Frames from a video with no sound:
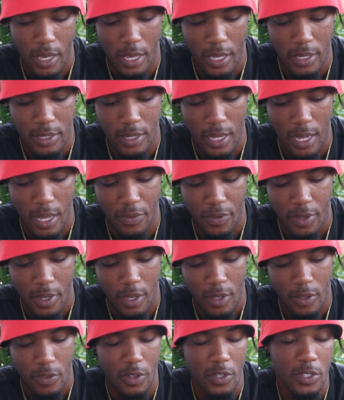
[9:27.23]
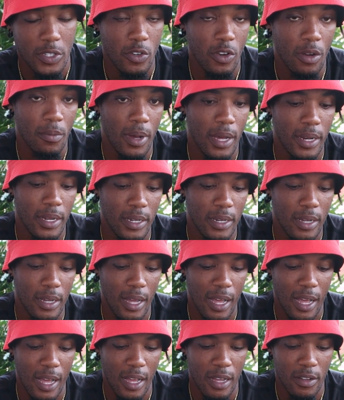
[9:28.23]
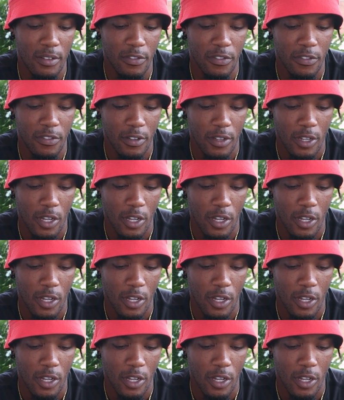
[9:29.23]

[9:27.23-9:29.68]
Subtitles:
is that the Saramonic have